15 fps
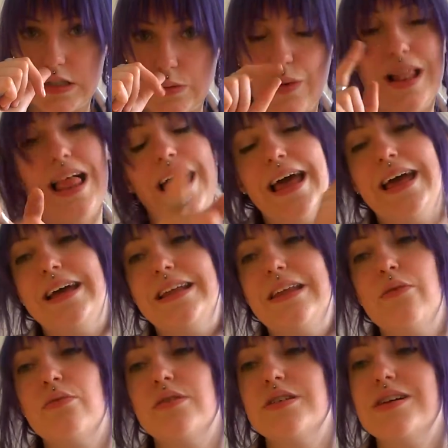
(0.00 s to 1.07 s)
well,
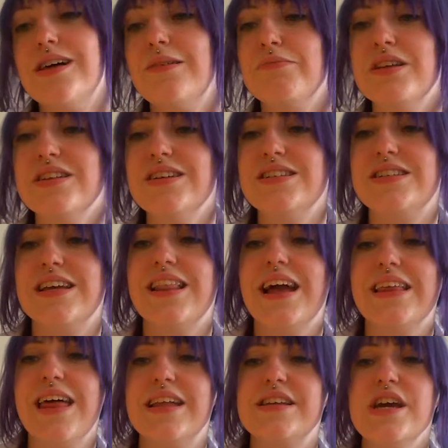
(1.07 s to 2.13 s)
no, I'm not gonna say it
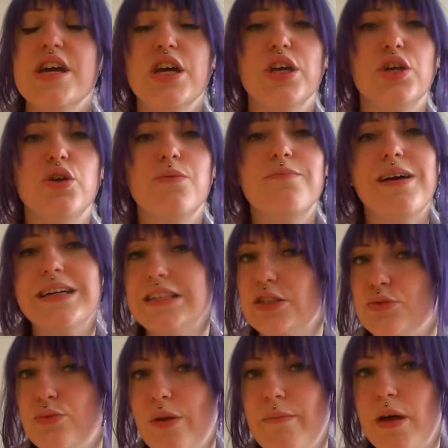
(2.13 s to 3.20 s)
like that. You might
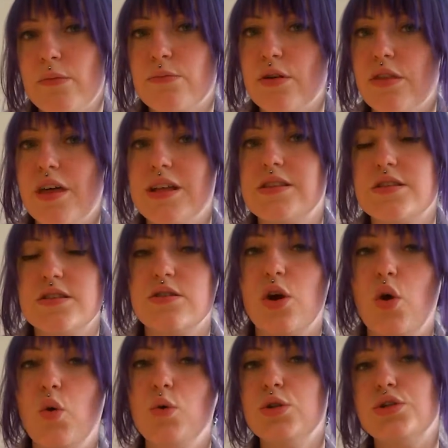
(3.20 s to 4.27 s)
remember that the
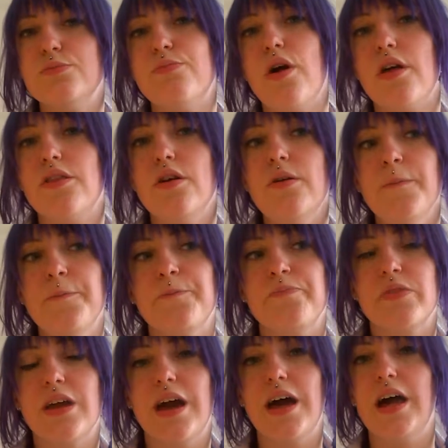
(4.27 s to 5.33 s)
older brother,
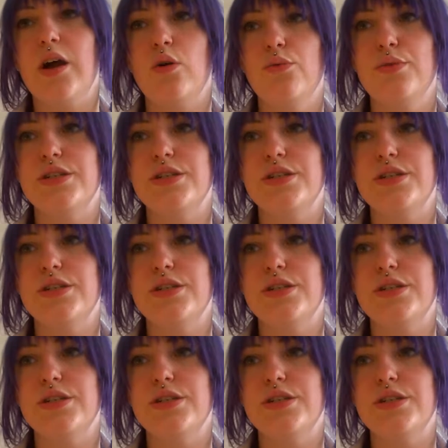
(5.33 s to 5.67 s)
I